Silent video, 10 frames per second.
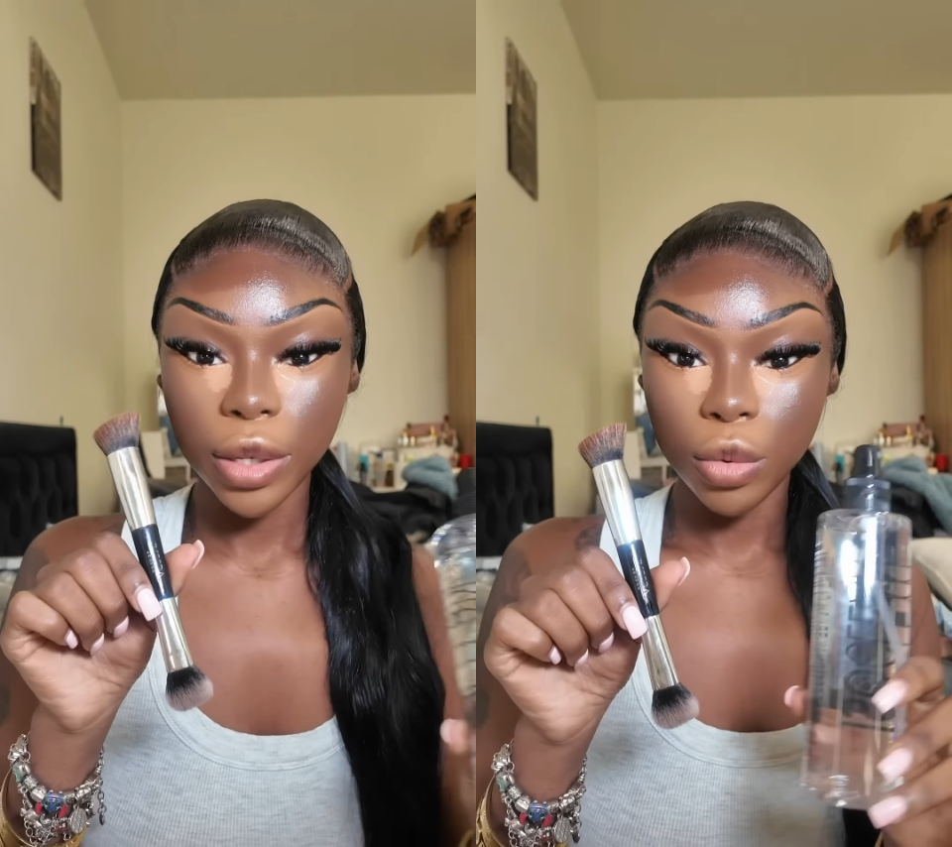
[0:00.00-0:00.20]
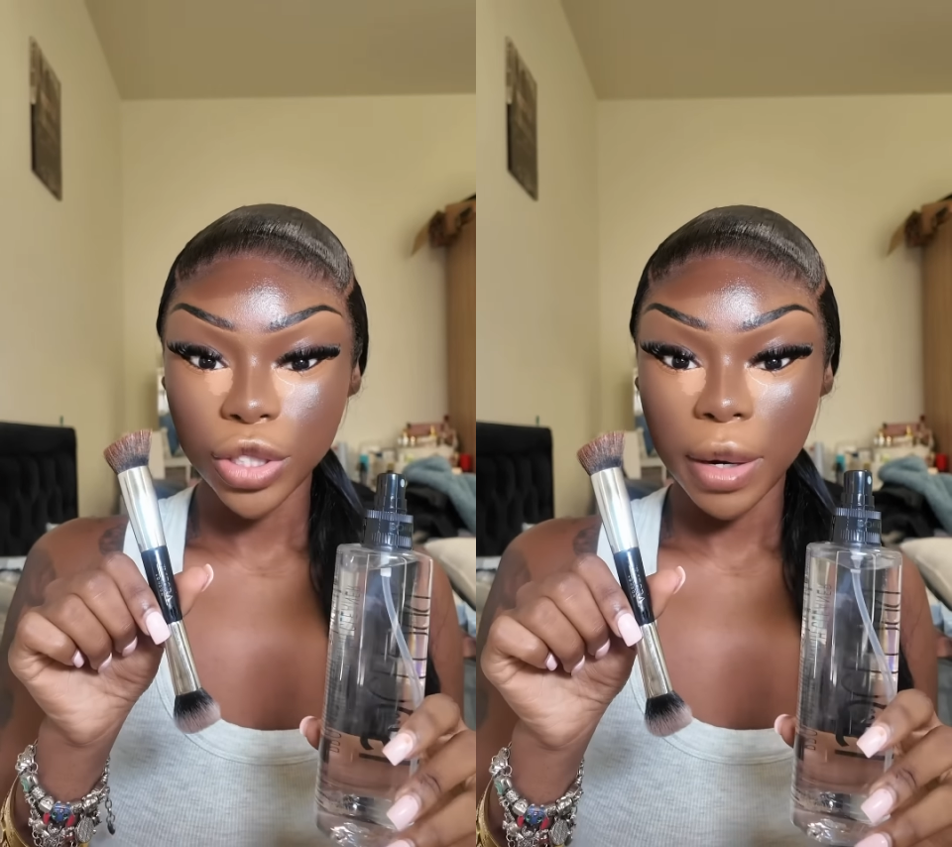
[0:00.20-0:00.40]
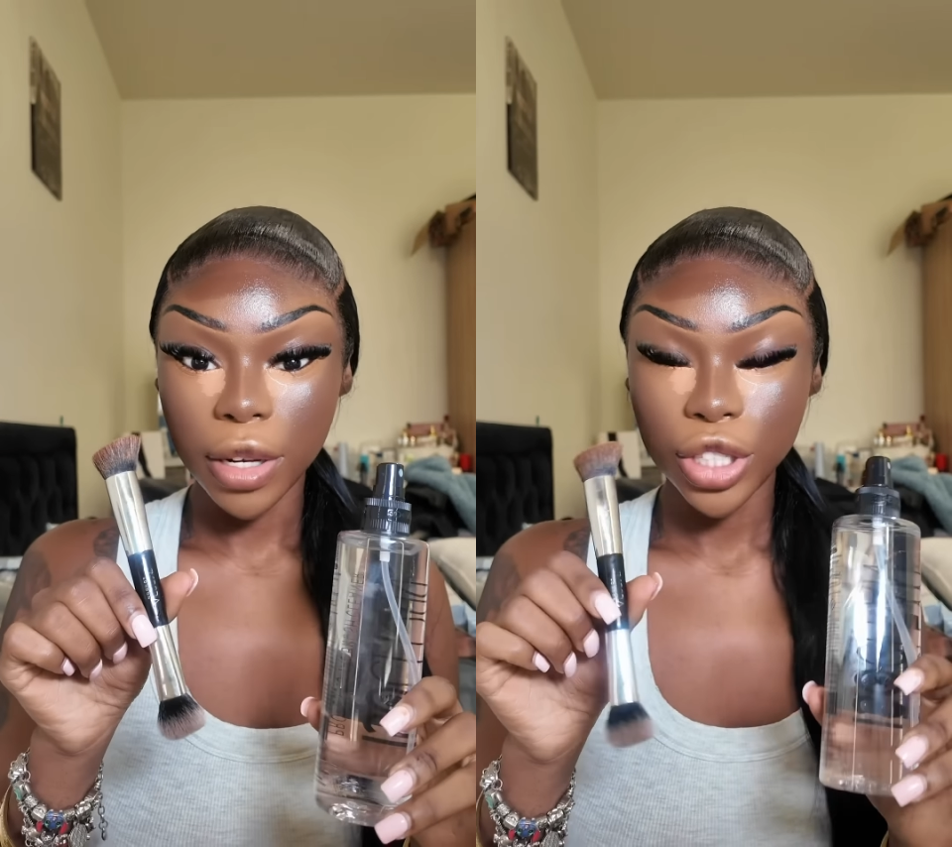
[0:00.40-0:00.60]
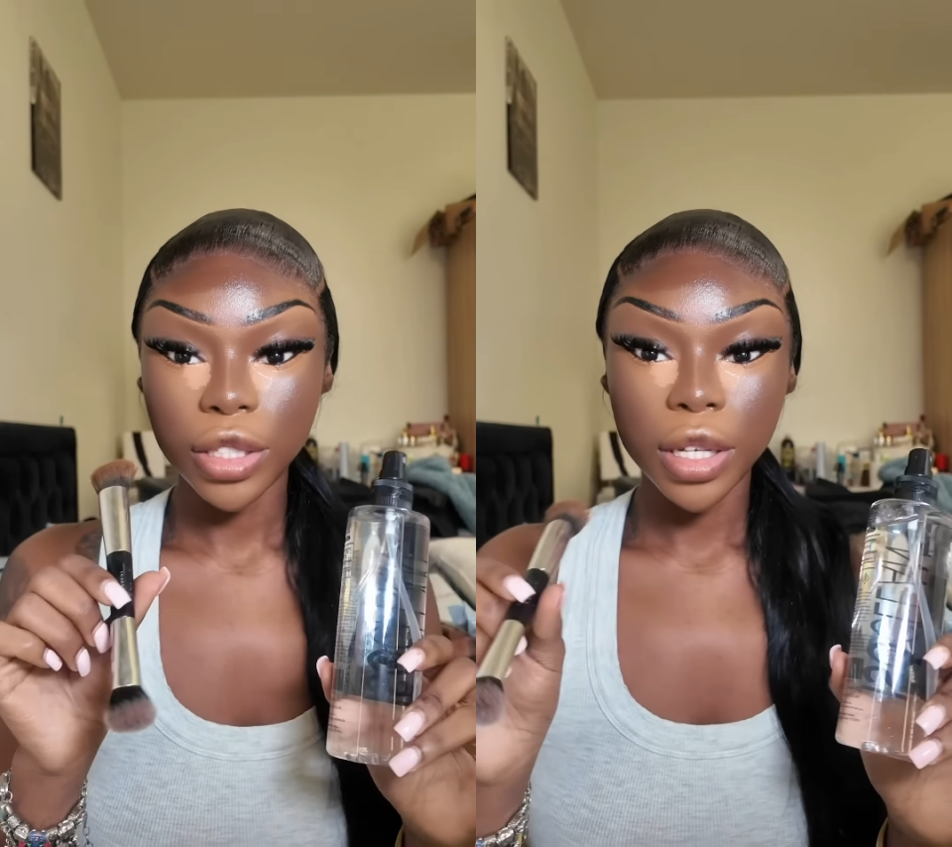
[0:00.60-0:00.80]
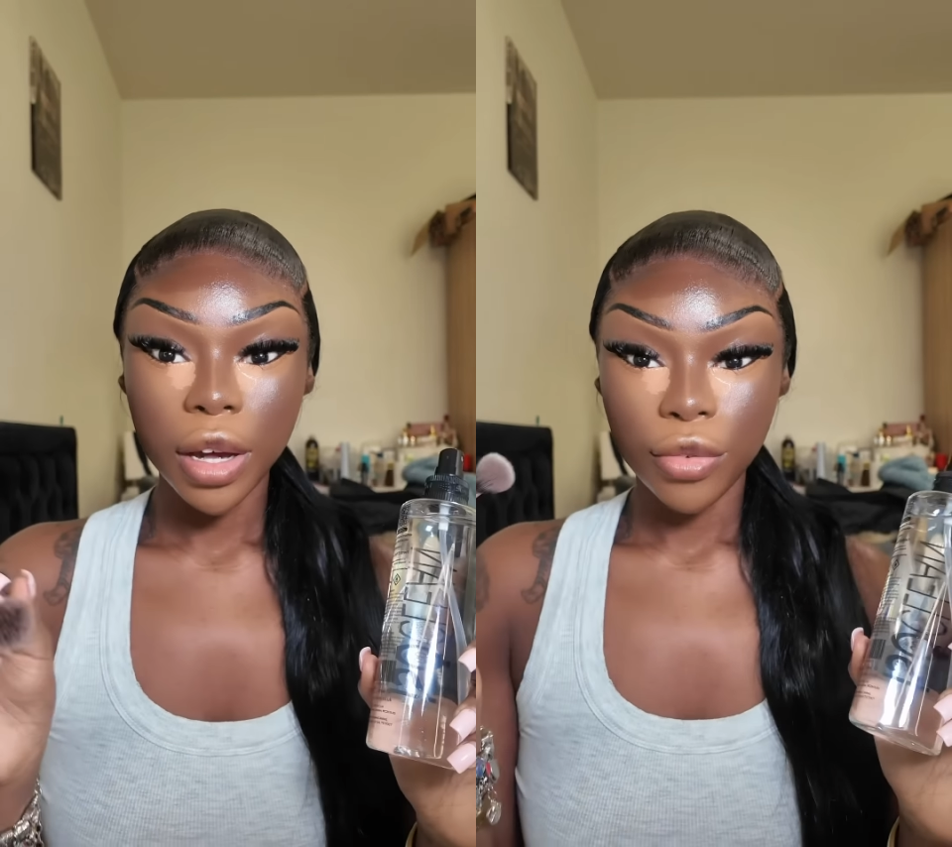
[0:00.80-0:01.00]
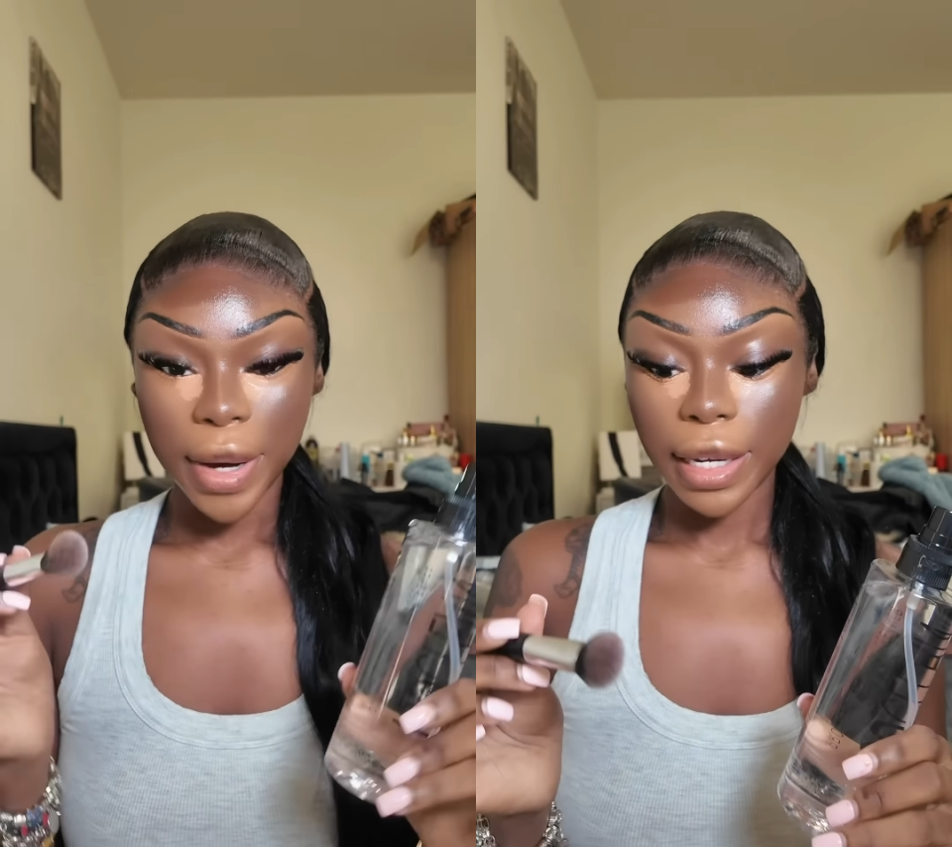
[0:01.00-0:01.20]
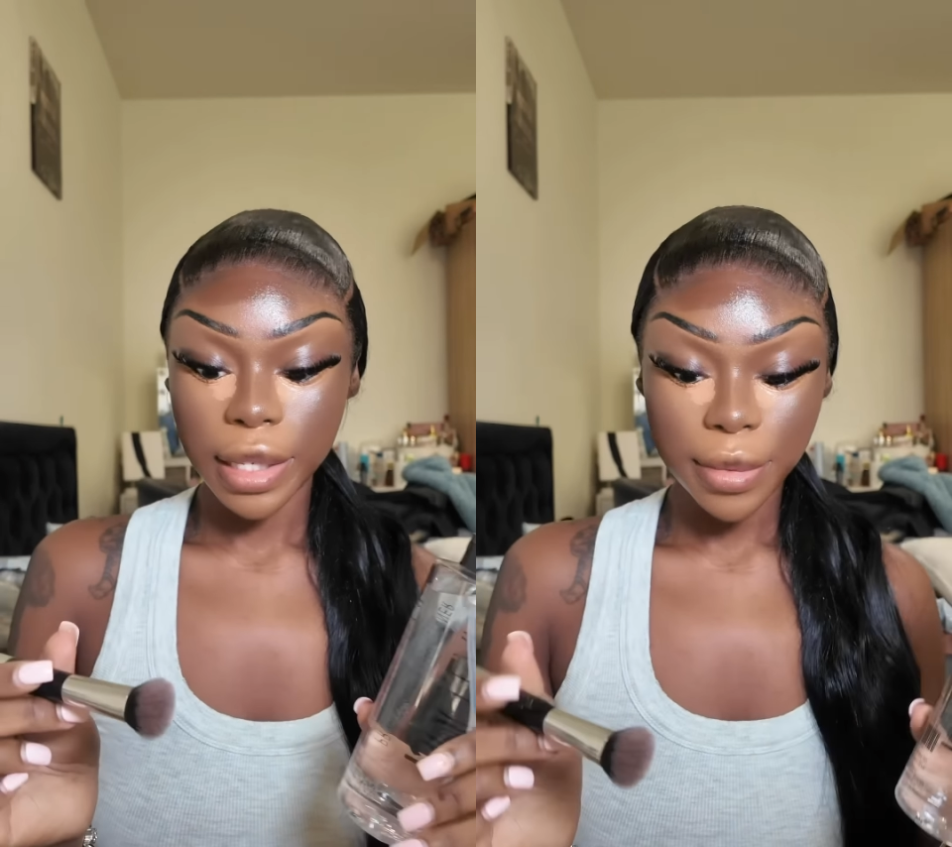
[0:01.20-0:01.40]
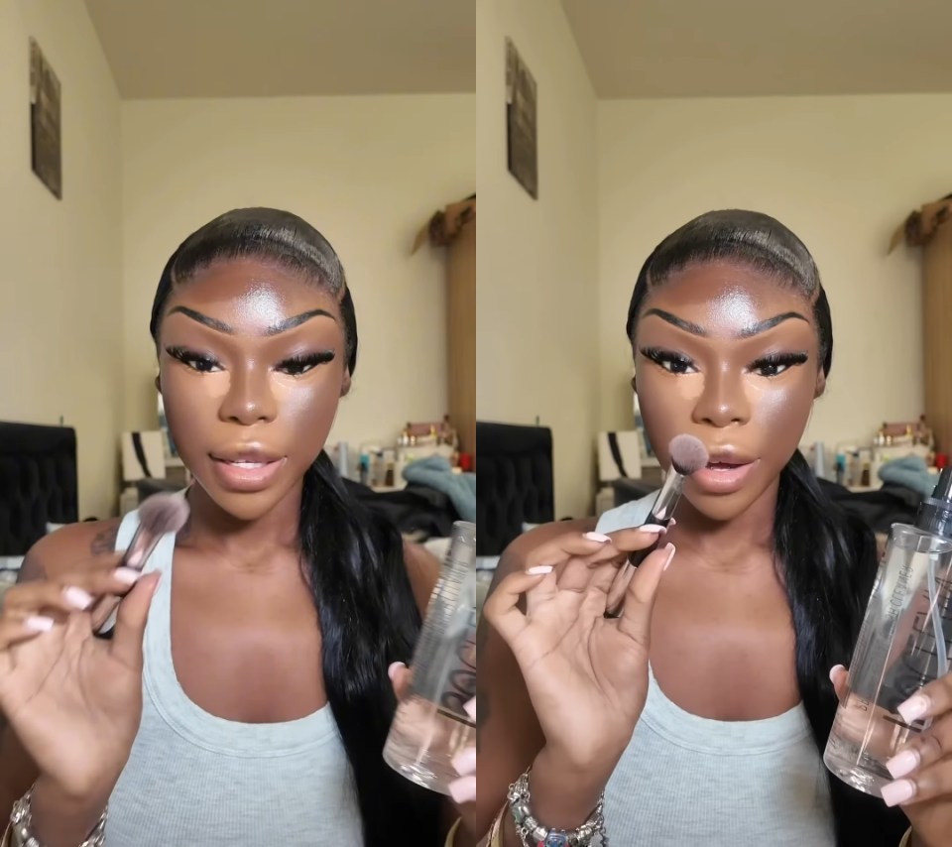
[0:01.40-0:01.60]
washing my brushes for my next steps.